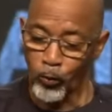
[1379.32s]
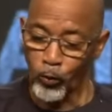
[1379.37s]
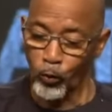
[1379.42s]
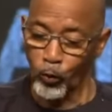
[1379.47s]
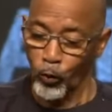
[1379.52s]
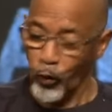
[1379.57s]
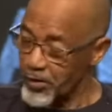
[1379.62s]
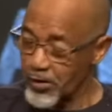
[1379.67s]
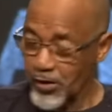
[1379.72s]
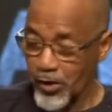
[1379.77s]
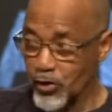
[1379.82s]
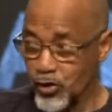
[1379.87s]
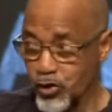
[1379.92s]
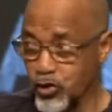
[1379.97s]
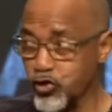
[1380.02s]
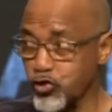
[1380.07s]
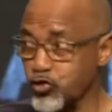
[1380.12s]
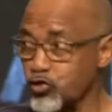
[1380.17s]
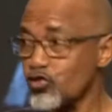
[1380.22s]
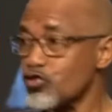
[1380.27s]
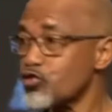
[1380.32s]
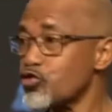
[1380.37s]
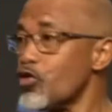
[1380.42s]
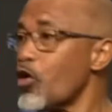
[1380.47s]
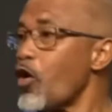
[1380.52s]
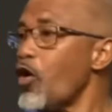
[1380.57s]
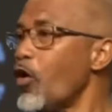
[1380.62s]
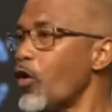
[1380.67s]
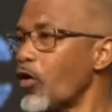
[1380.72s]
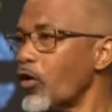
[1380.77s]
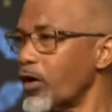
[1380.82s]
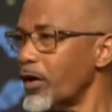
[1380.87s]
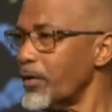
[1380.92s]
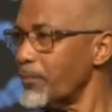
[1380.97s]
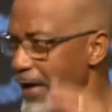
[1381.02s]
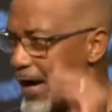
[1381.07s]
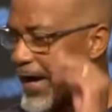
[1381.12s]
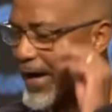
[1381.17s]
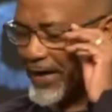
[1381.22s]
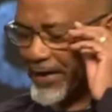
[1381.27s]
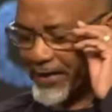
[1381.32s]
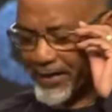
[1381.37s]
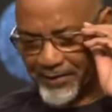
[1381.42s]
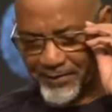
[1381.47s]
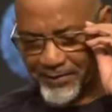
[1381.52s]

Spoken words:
was a strong man.